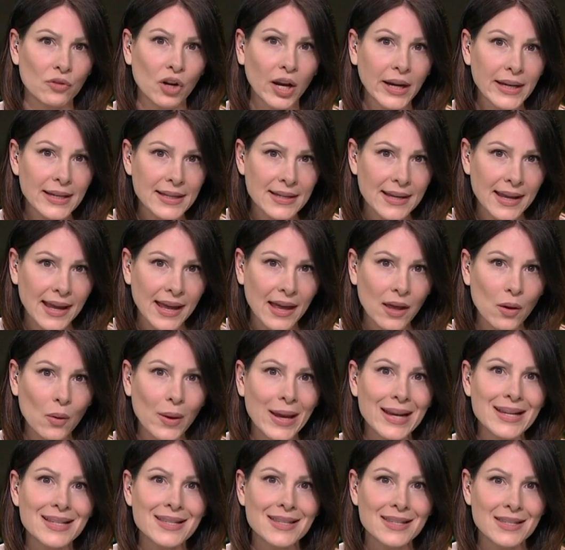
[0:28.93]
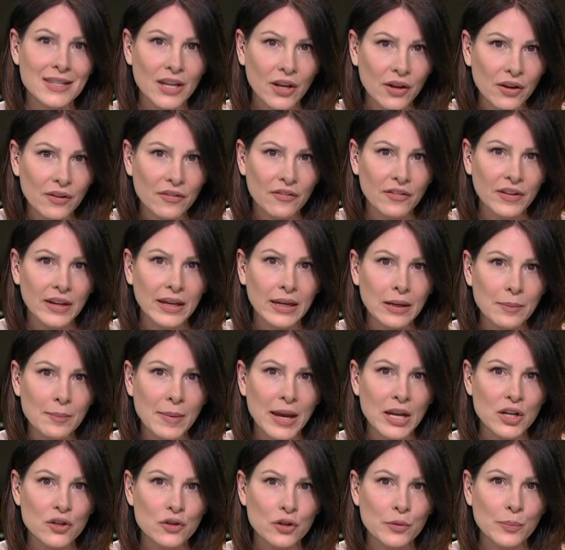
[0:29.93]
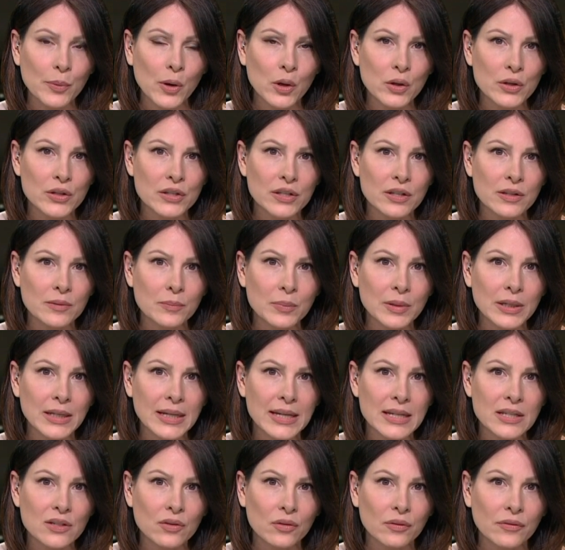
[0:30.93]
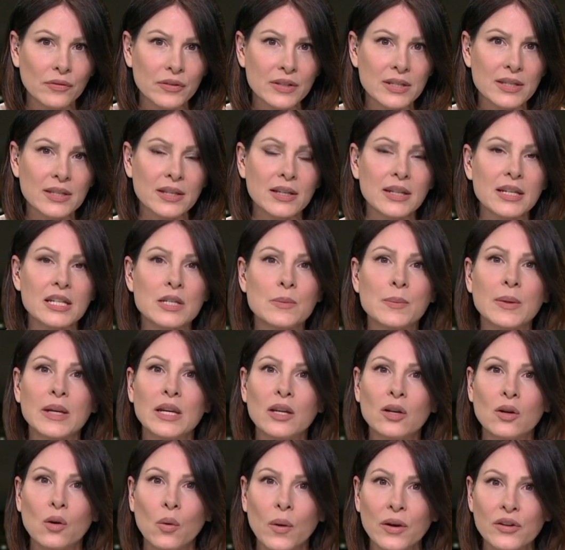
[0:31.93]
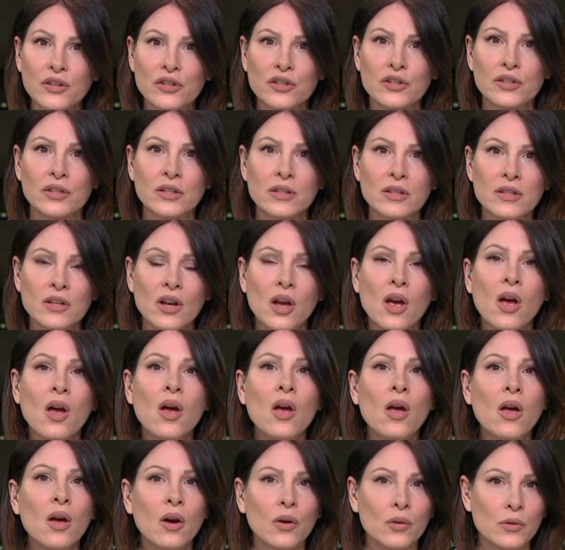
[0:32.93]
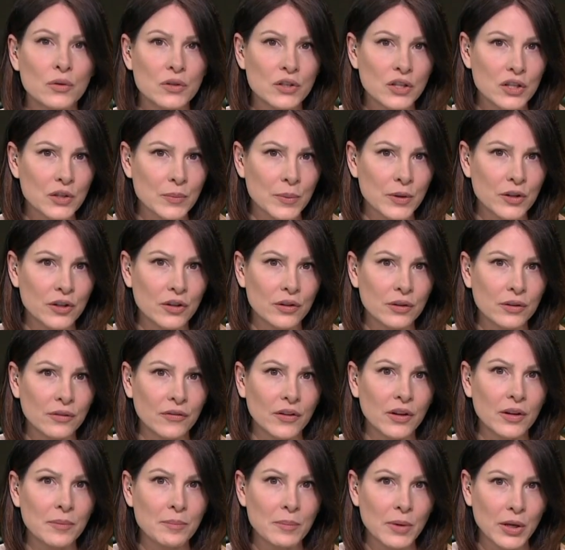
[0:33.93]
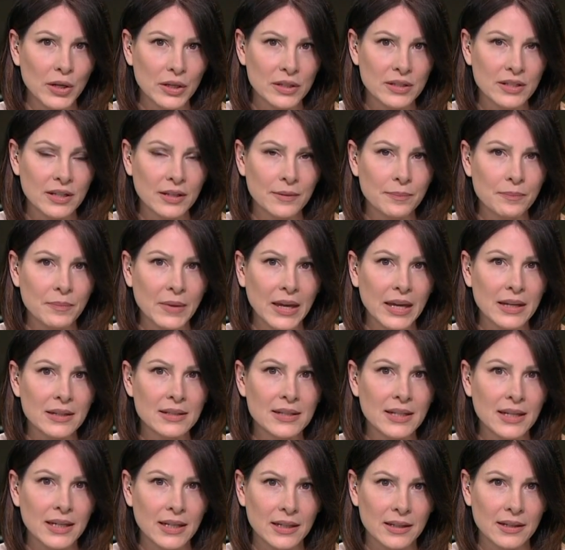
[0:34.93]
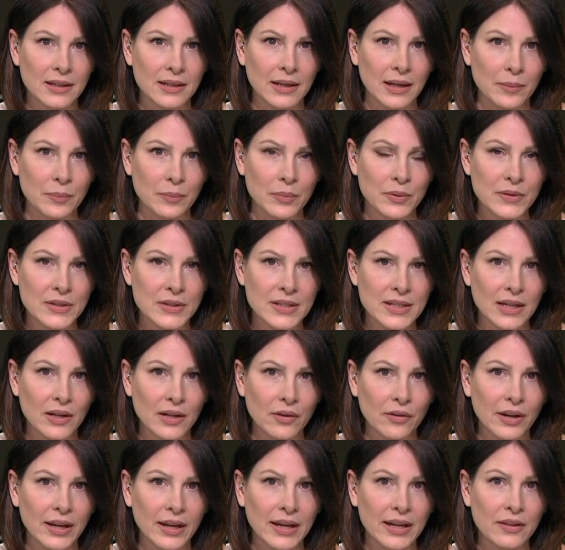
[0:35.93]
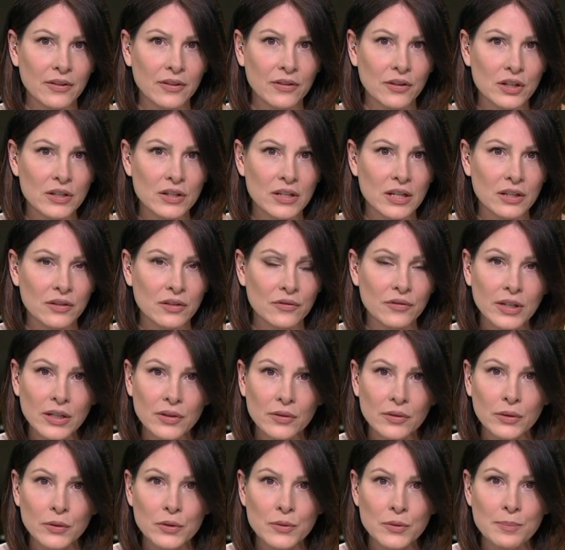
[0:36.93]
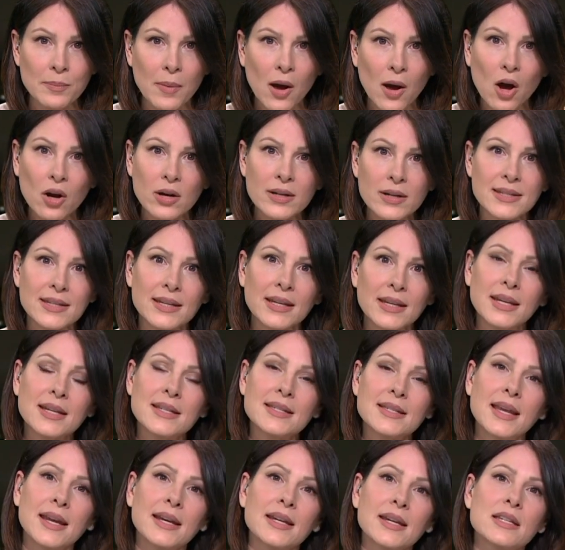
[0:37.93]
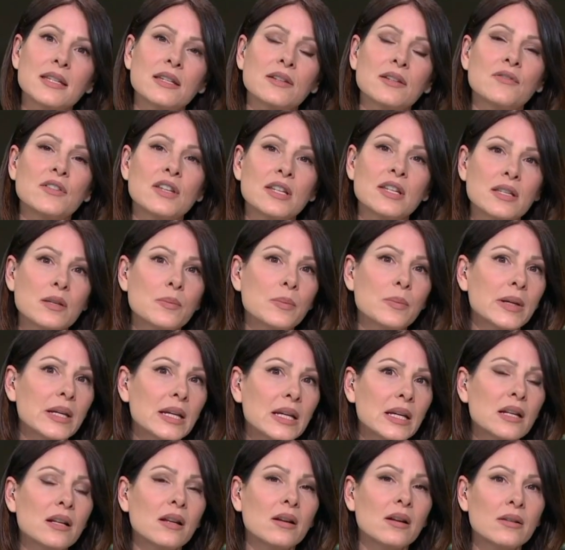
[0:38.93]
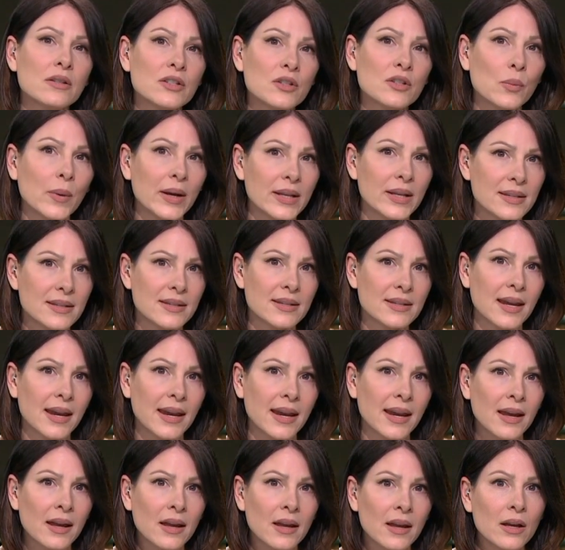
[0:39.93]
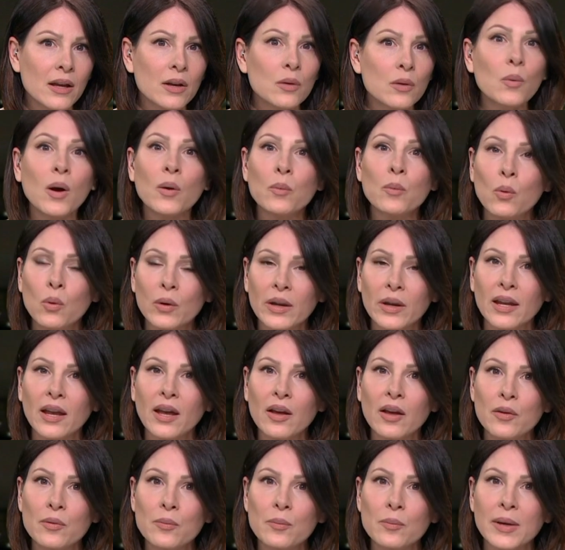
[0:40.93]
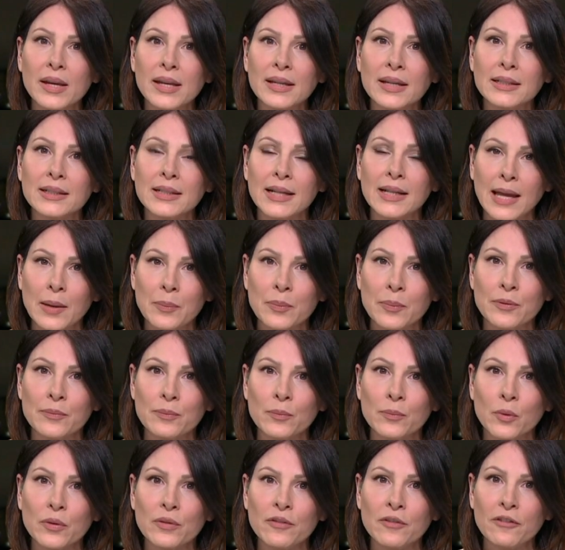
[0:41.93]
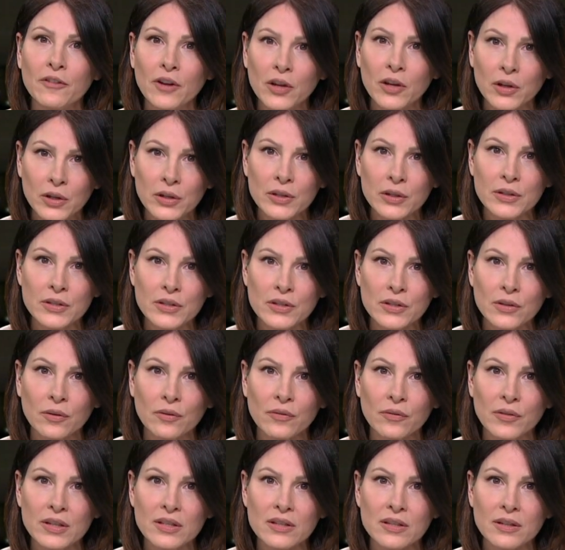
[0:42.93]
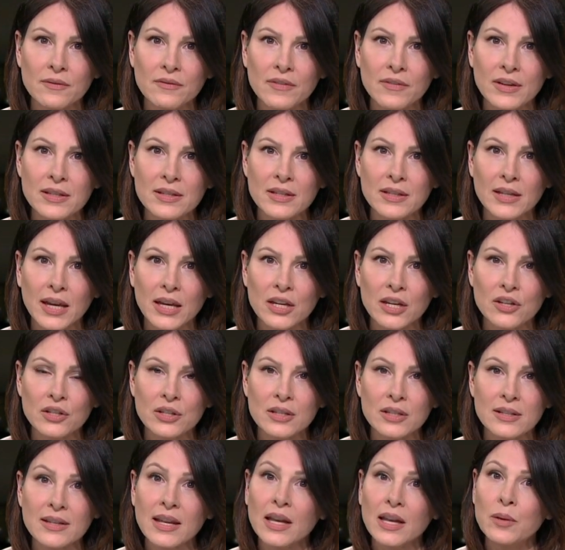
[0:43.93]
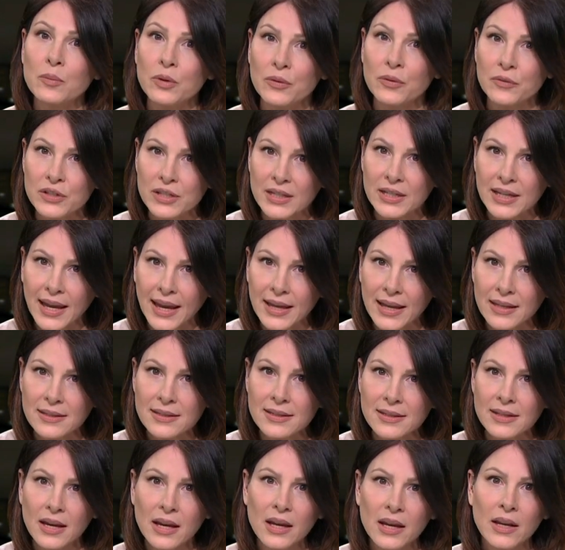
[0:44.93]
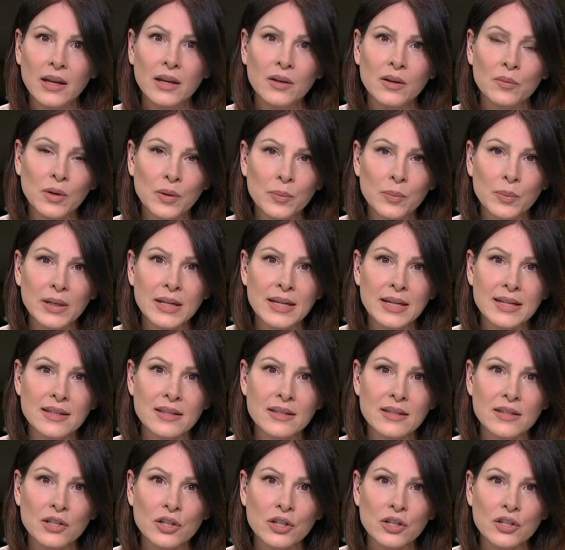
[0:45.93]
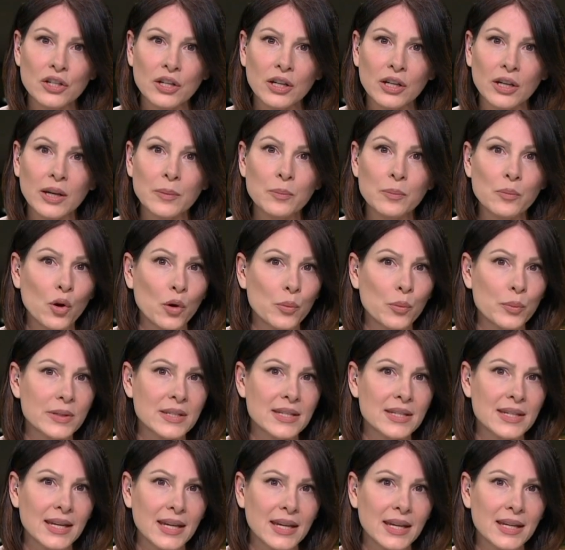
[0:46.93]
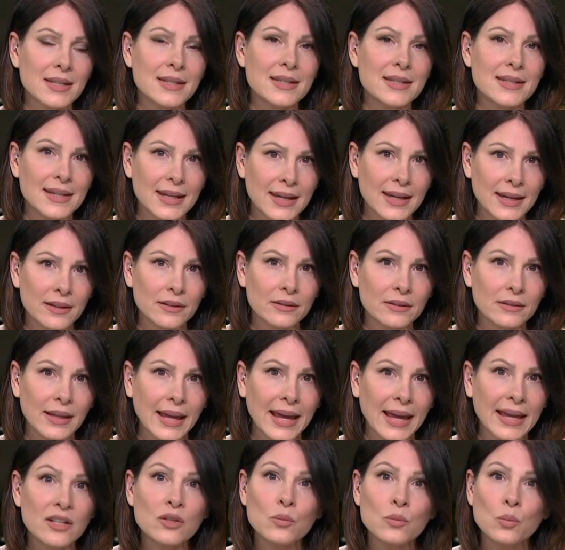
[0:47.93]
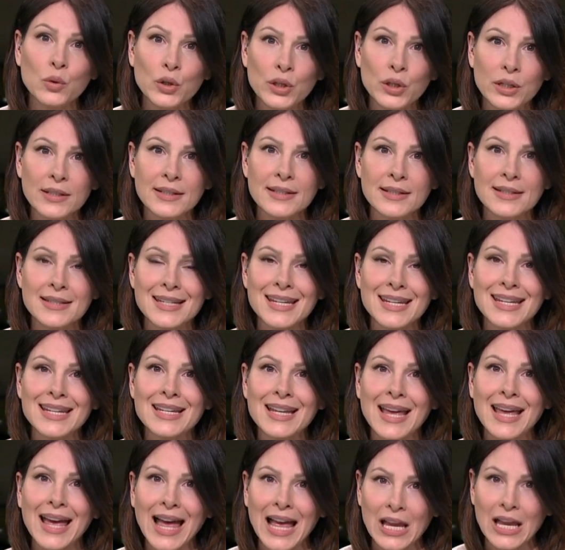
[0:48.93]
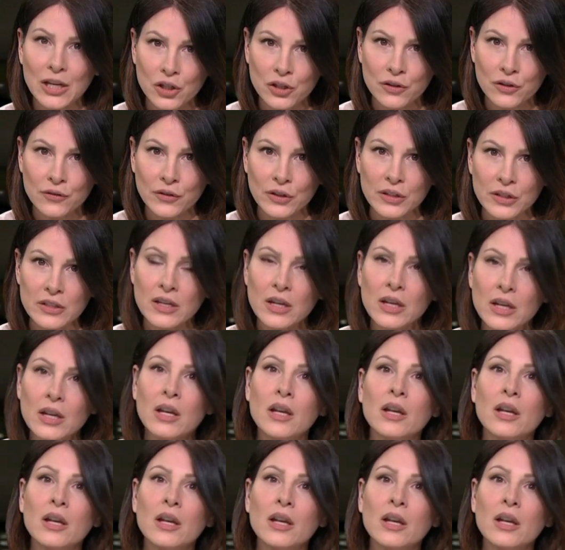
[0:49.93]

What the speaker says: Right now, a serving Metropolitan Police officer is being questioned on suspicion of her murder and kidnap. Sarah, a 33-year-old marketing executive, disappeared last Wednesday while walking home in Clapham. Well, the focus of this investigation has now moved to Kent, where police are searching a property in Deal and Woodland in Ashford.